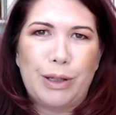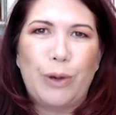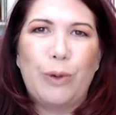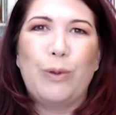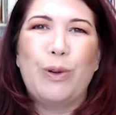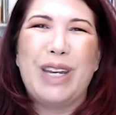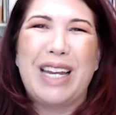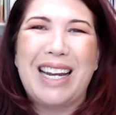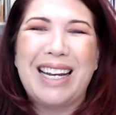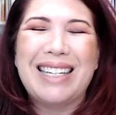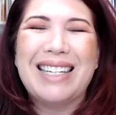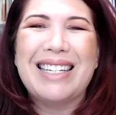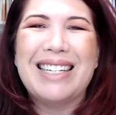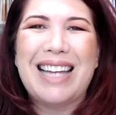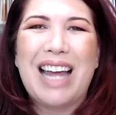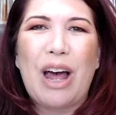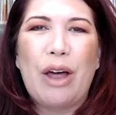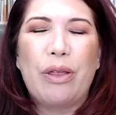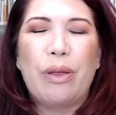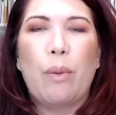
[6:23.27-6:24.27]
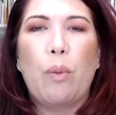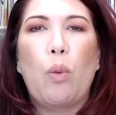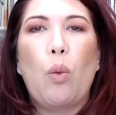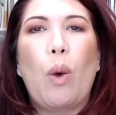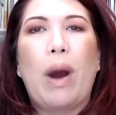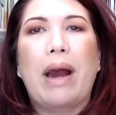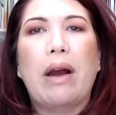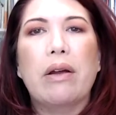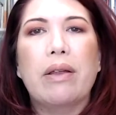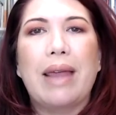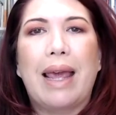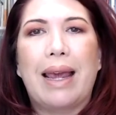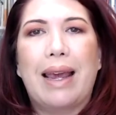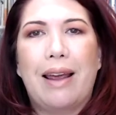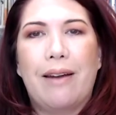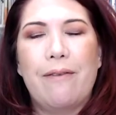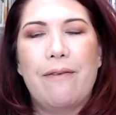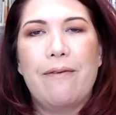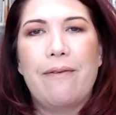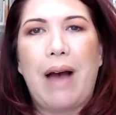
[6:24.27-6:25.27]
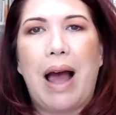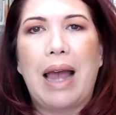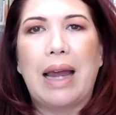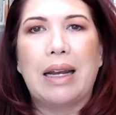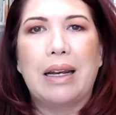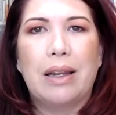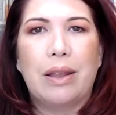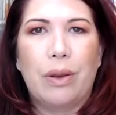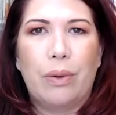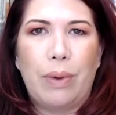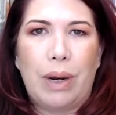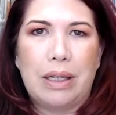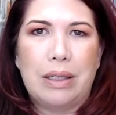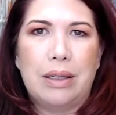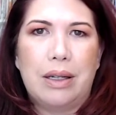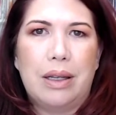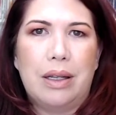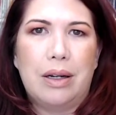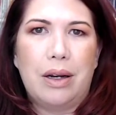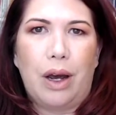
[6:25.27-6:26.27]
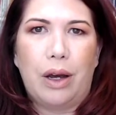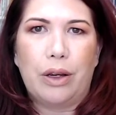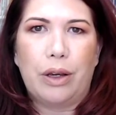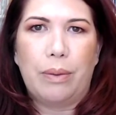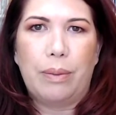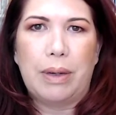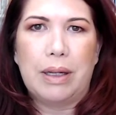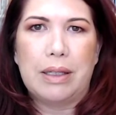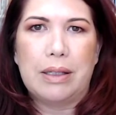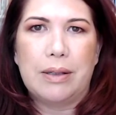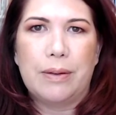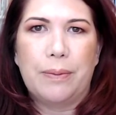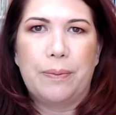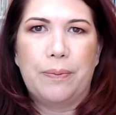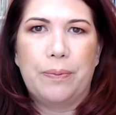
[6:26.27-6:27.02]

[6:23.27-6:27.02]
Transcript: You need to tell them where they can find the rest of the documents.